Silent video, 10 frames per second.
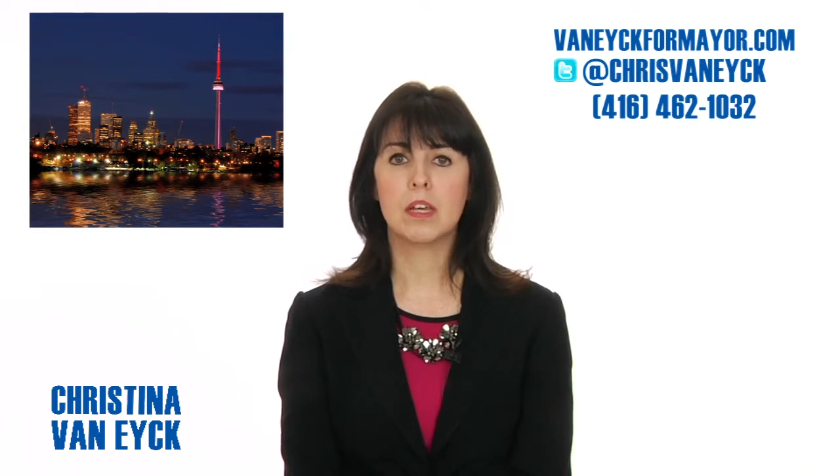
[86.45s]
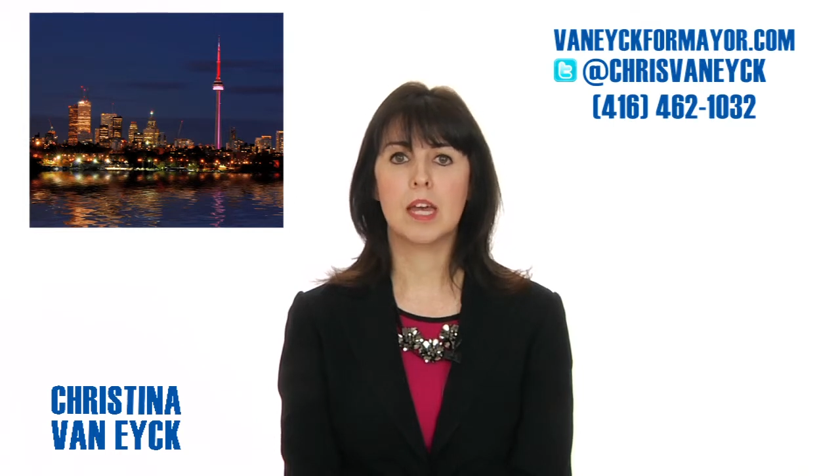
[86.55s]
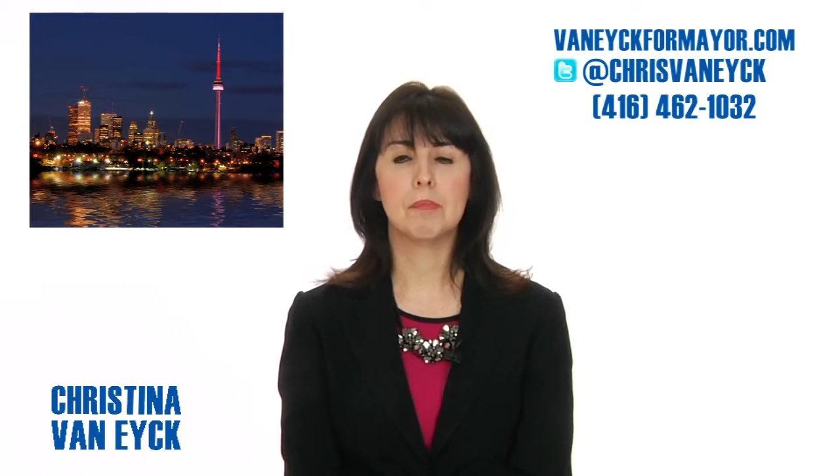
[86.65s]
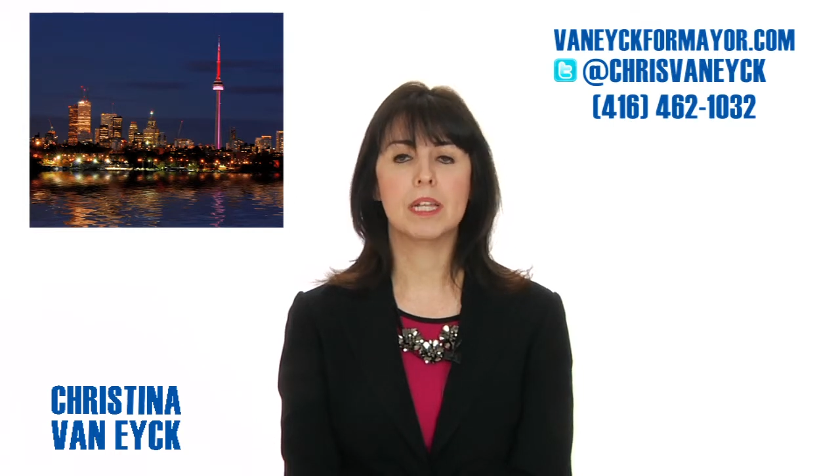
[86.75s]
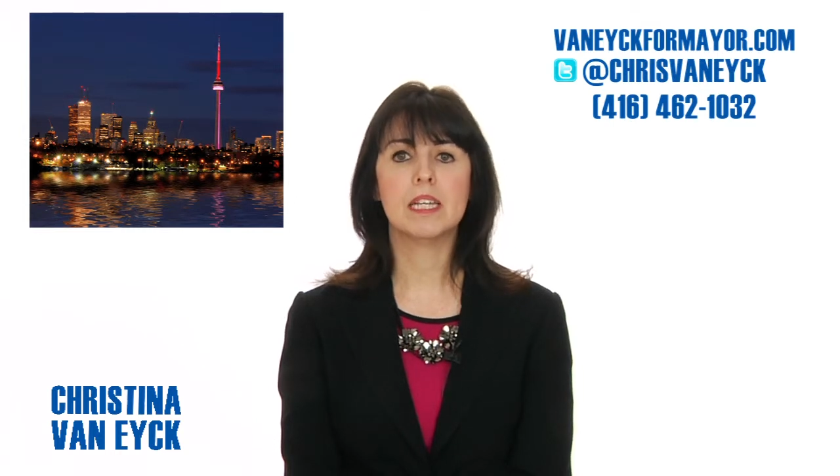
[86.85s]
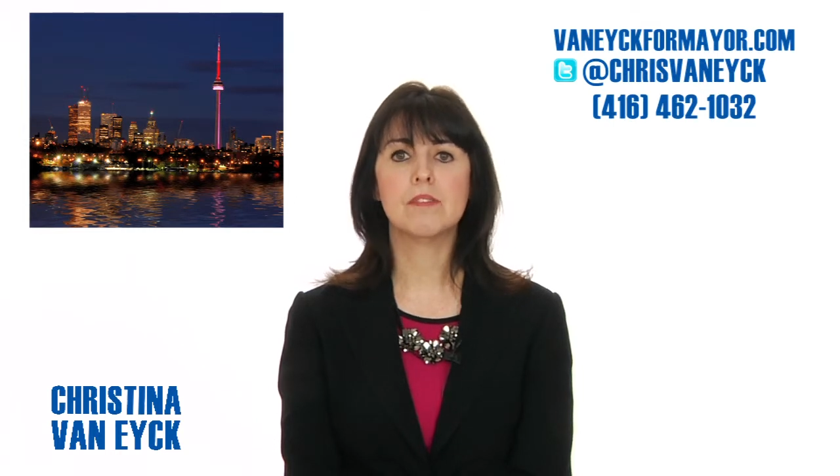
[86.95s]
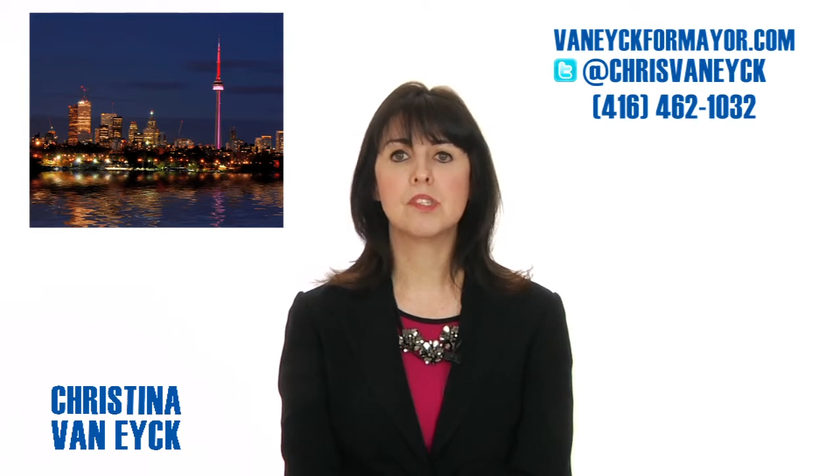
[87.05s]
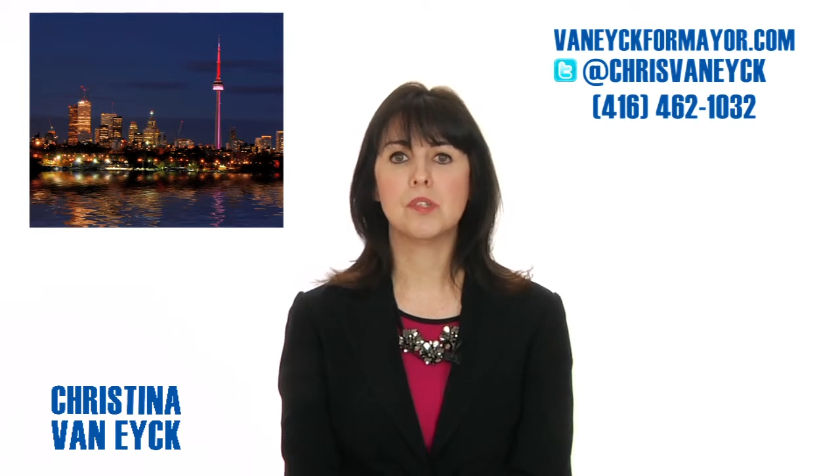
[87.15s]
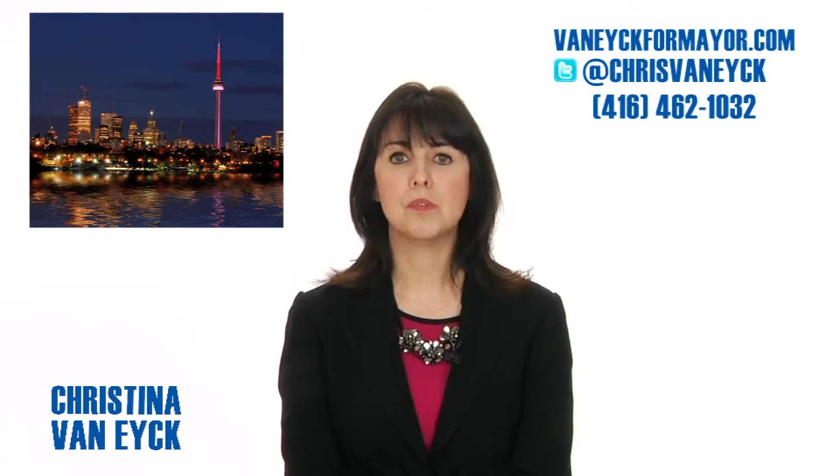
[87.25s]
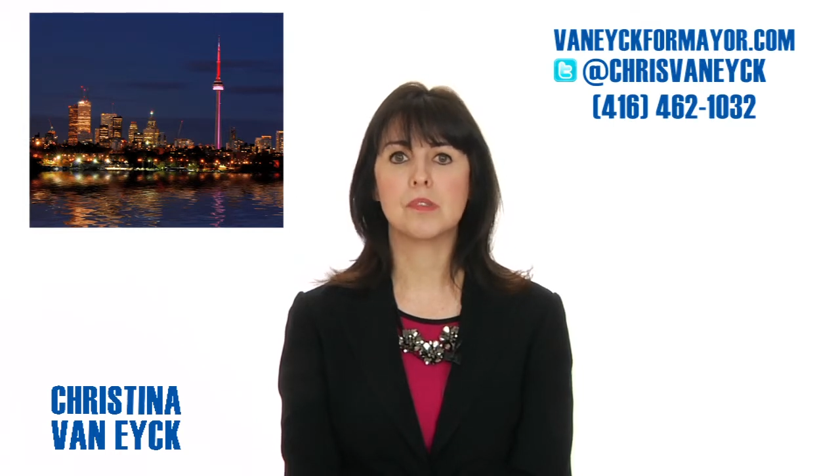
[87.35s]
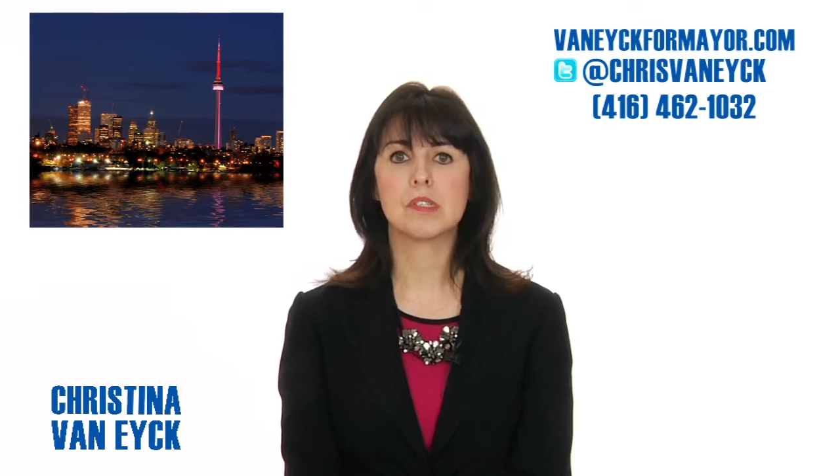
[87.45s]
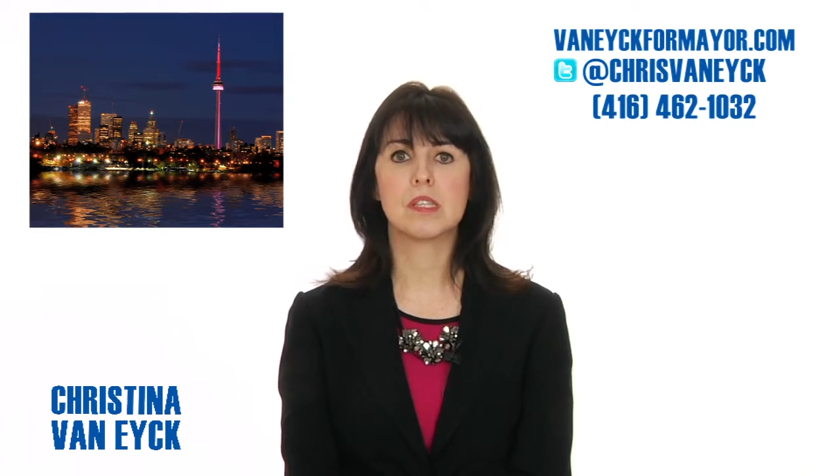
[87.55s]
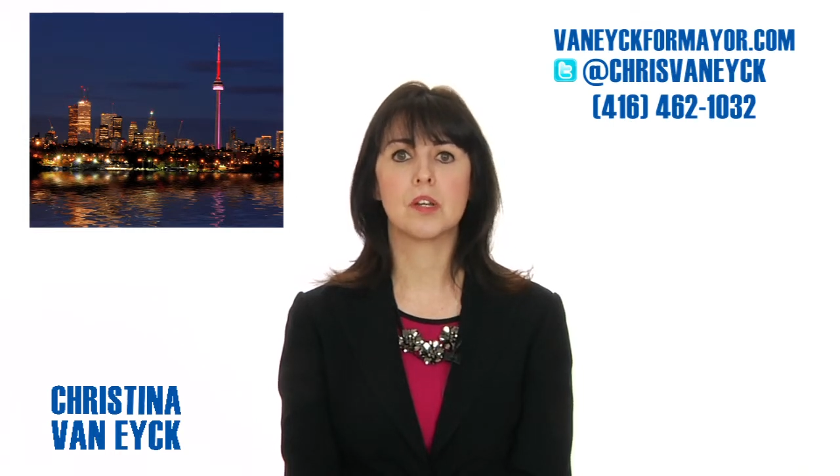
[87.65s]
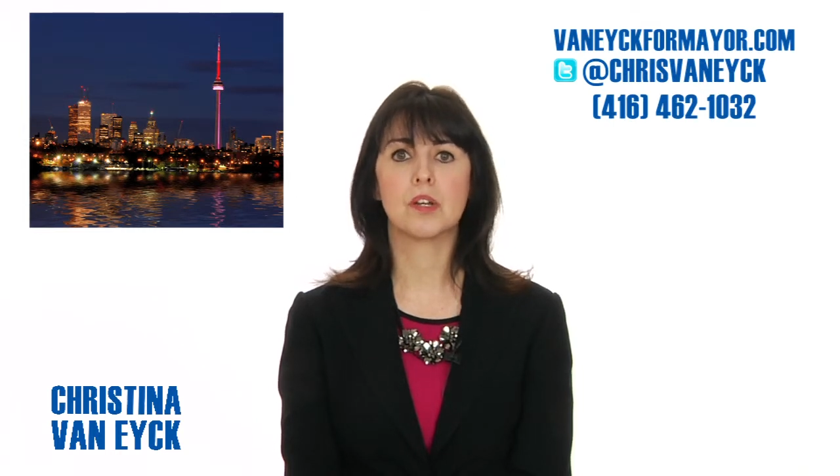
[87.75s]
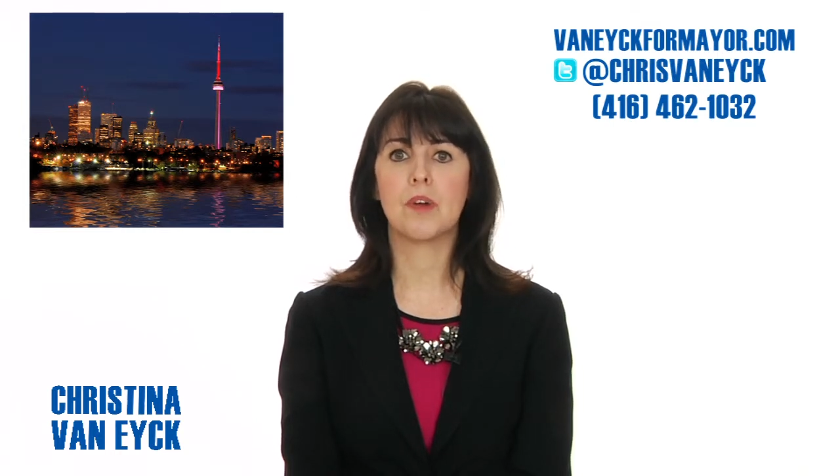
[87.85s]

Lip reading: and plenty of students that are